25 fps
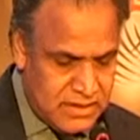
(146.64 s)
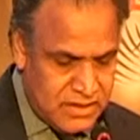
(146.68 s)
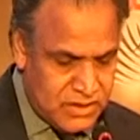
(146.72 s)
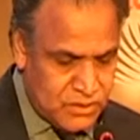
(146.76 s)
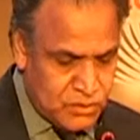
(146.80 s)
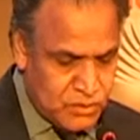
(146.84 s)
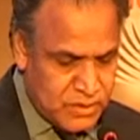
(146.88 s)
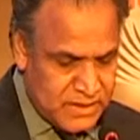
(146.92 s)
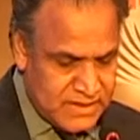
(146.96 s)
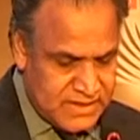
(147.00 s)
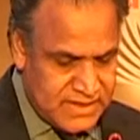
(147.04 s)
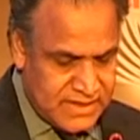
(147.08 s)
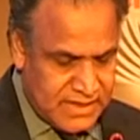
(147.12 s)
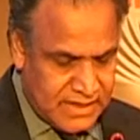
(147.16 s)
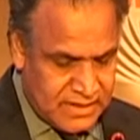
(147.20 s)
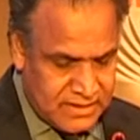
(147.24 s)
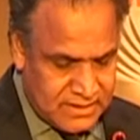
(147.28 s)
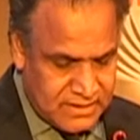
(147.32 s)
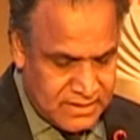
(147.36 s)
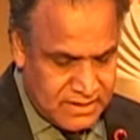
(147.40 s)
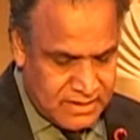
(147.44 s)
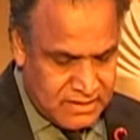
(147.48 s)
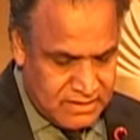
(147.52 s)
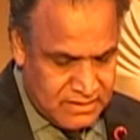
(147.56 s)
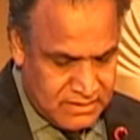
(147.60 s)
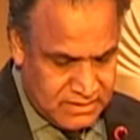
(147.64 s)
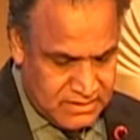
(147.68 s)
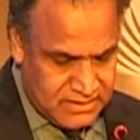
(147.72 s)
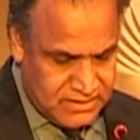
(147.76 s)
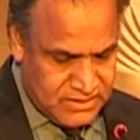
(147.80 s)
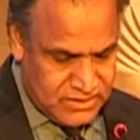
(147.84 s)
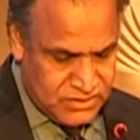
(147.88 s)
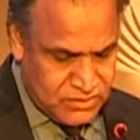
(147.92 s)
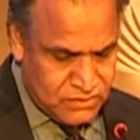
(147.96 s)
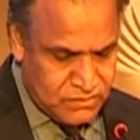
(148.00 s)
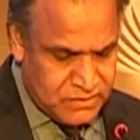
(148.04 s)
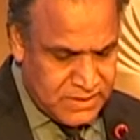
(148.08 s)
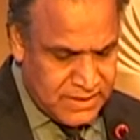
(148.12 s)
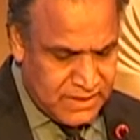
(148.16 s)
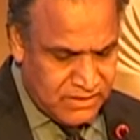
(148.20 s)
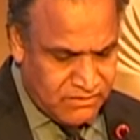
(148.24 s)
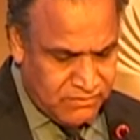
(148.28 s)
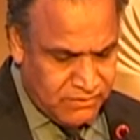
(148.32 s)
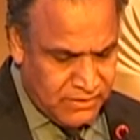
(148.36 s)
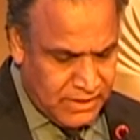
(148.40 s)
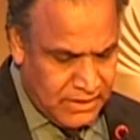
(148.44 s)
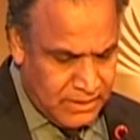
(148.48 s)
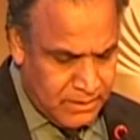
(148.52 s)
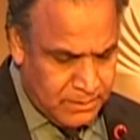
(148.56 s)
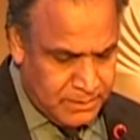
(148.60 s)
USA and other countries. So we are
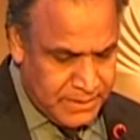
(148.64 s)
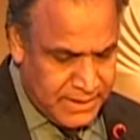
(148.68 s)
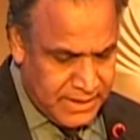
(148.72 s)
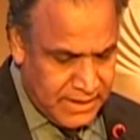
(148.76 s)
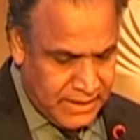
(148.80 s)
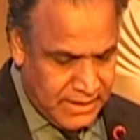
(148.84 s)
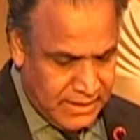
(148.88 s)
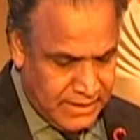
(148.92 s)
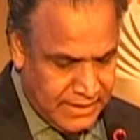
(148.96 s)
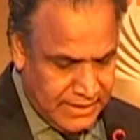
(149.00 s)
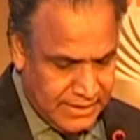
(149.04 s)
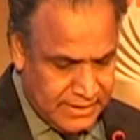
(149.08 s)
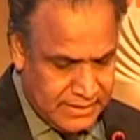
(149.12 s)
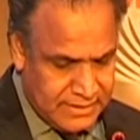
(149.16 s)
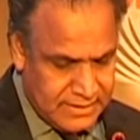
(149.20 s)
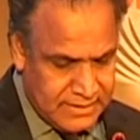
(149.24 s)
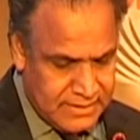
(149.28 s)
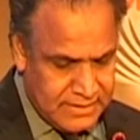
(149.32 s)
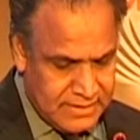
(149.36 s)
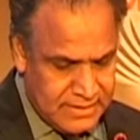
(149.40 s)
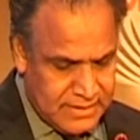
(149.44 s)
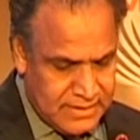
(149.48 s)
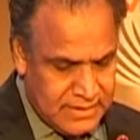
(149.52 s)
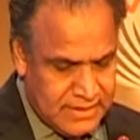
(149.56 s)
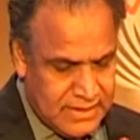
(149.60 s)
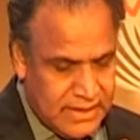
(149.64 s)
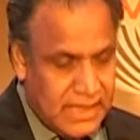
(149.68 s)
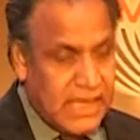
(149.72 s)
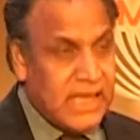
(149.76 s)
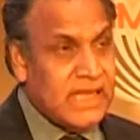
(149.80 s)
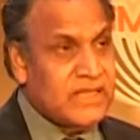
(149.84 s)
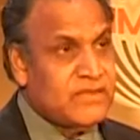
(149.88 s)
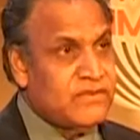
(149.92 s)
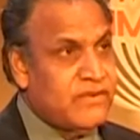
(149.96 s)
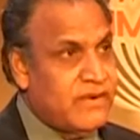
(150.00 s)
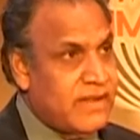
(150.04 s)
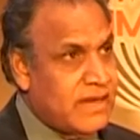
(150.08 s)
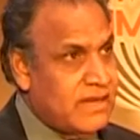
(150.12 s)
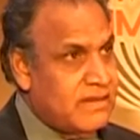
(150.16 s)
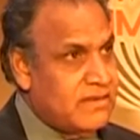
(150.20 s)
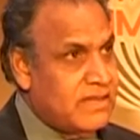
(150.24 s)
far behind as far as